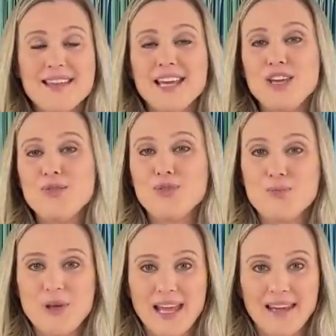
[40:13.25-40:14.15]
Thank you for
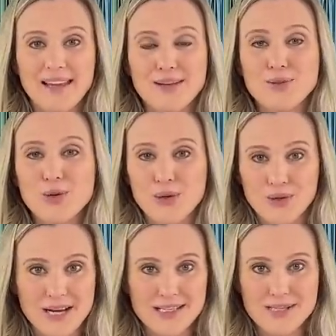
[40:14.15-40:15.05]
being a loyal
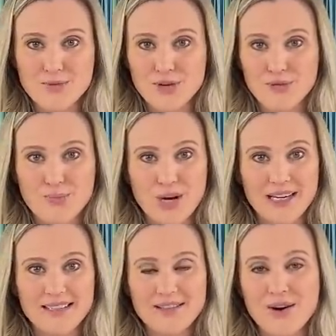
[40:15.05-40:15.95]
customer of
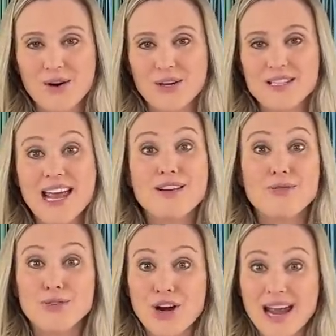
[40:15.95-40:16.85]
Brandy's Cards and a
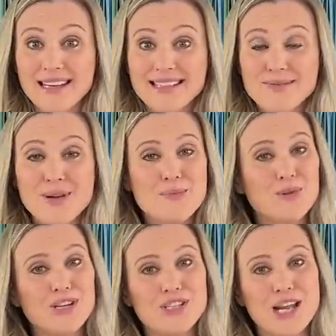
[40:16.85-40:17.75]
friend. We
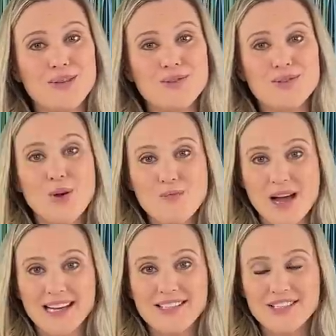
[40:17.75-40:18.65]
appreciate you so
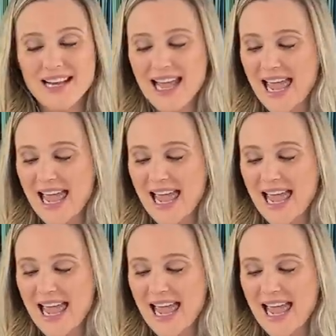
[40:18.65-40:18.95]
much.